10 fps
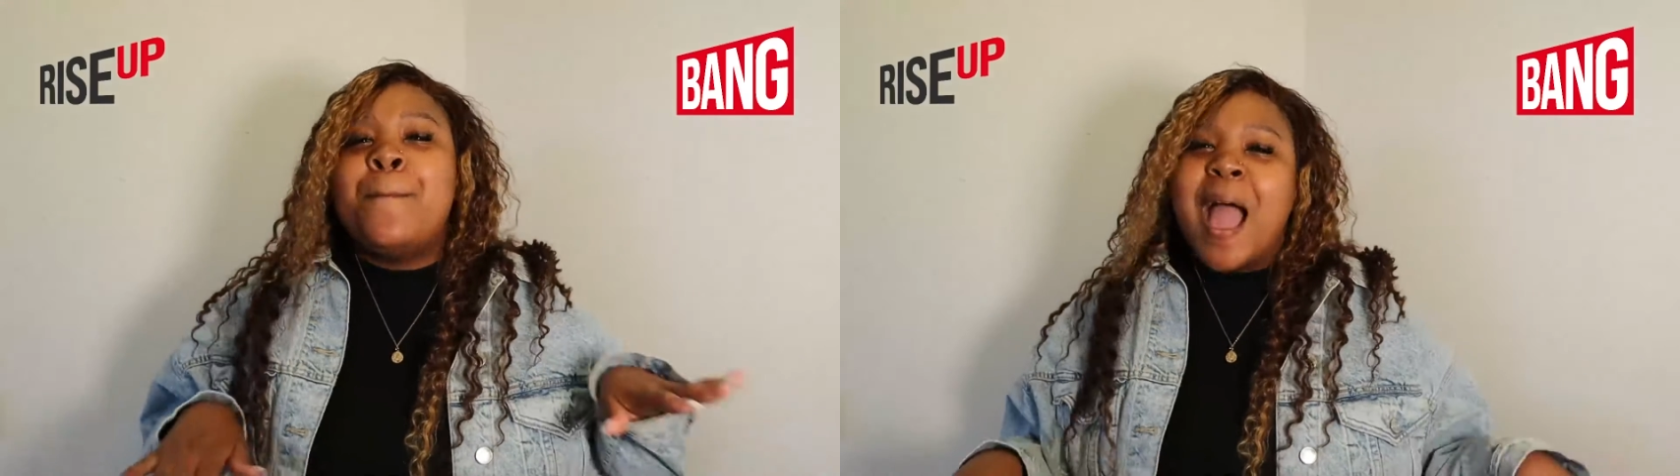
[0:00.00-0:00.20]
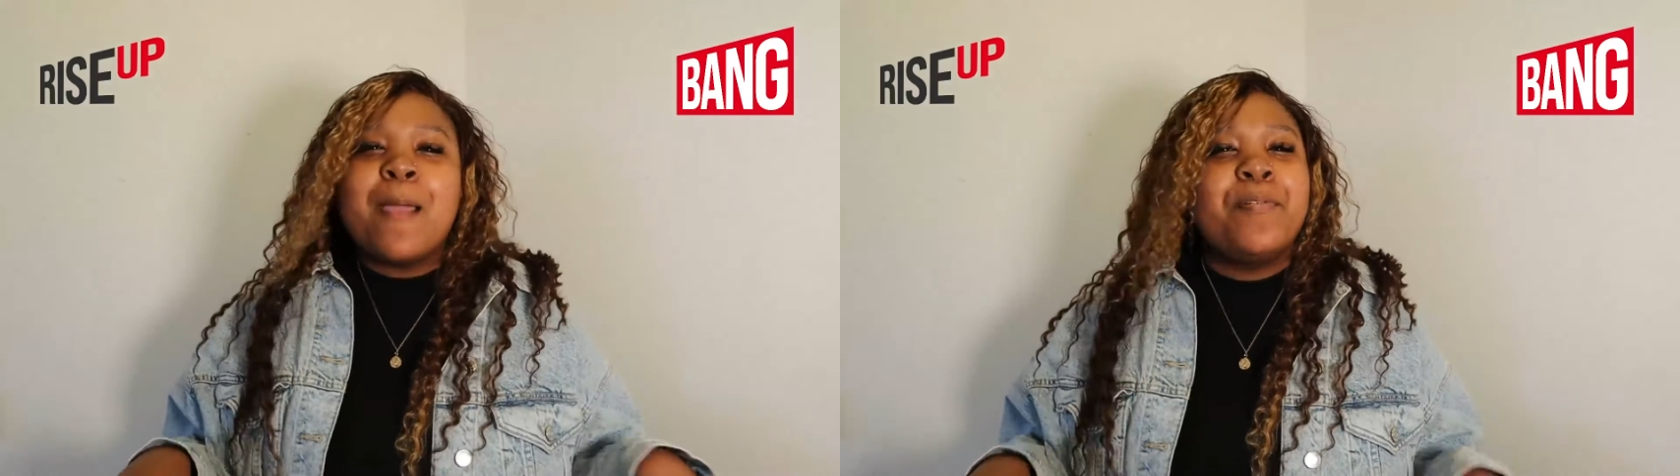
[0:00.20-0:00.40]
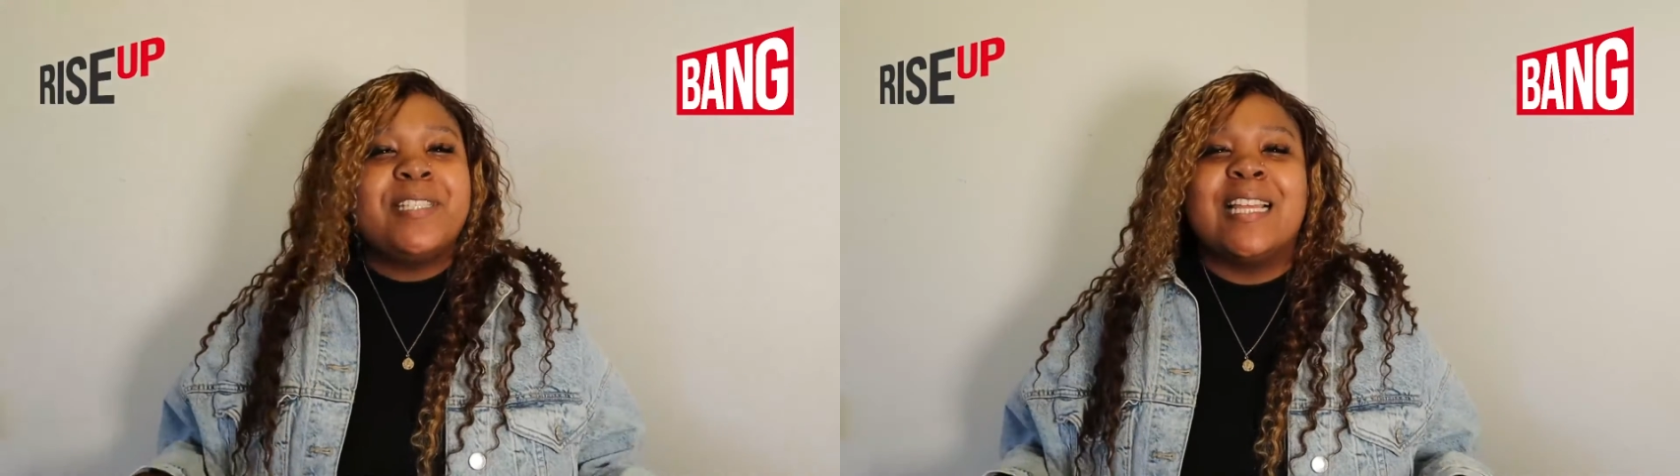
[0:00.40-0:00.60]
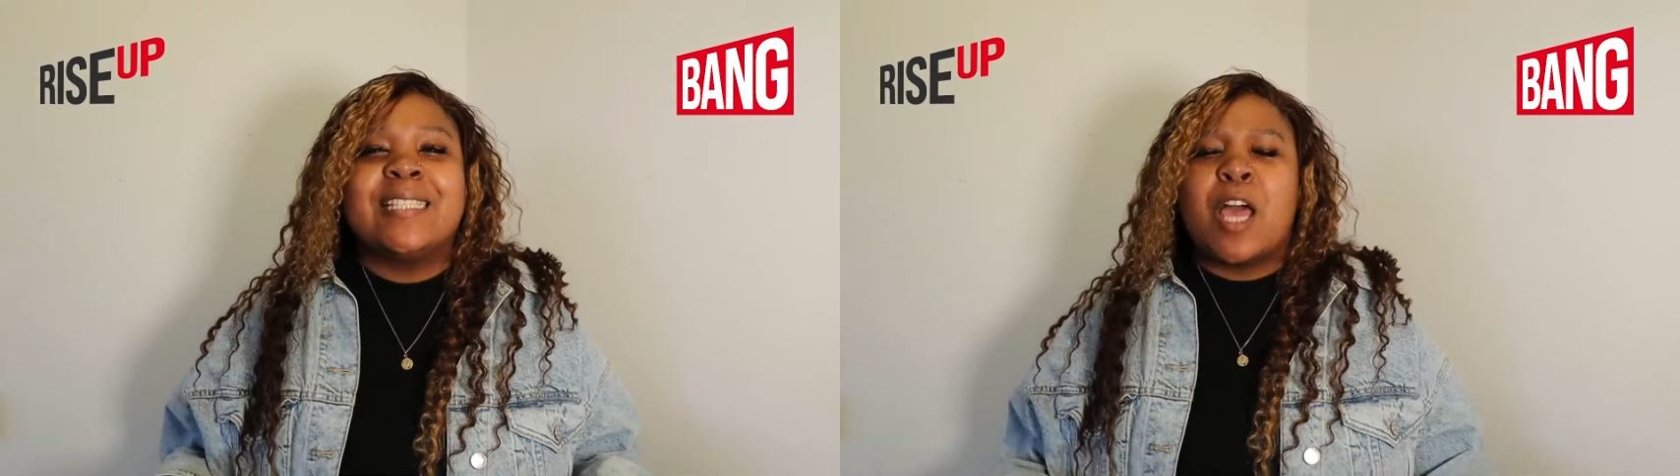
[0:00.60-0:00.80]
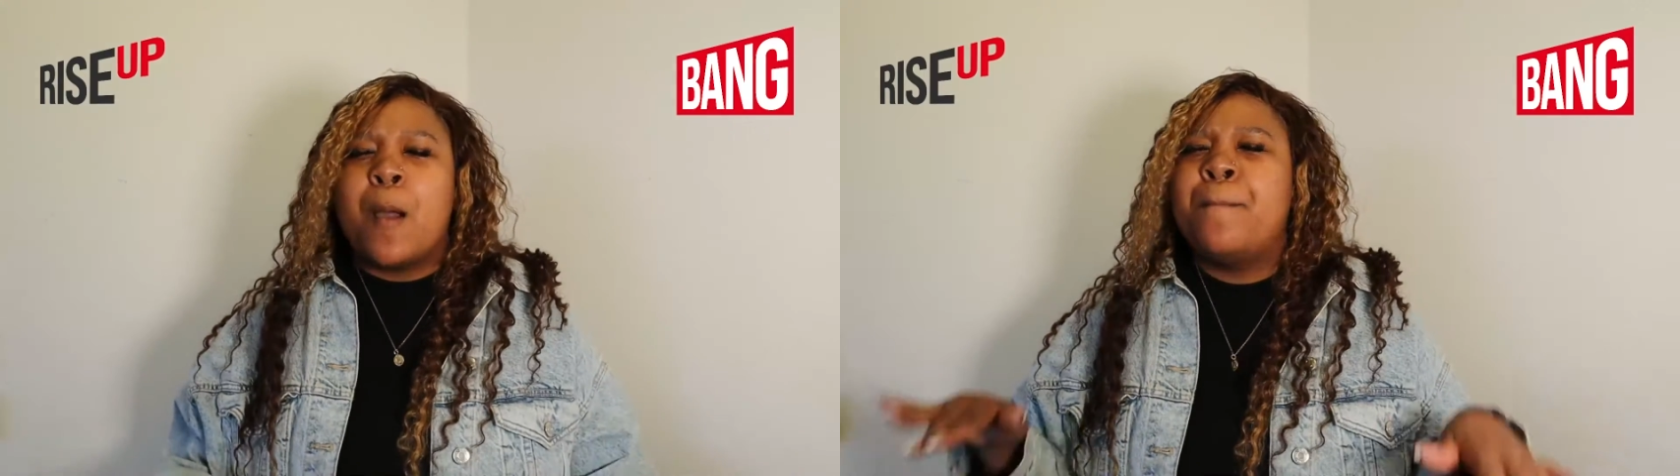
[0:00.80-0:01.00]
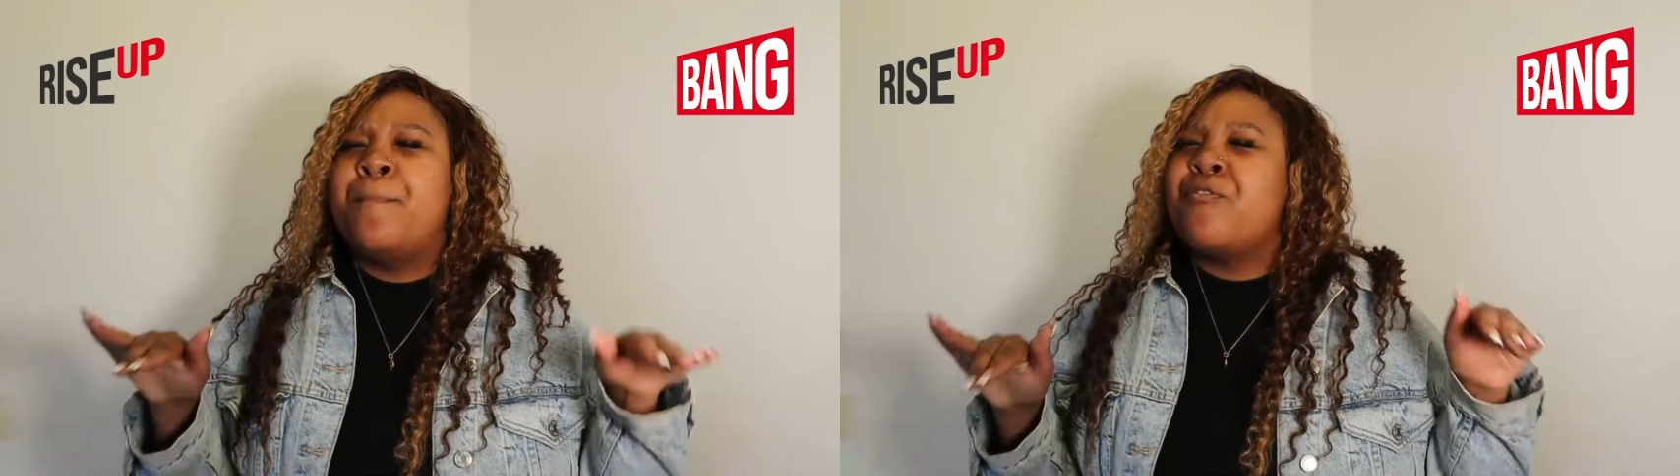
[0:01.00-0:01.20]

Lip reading: Bang presents a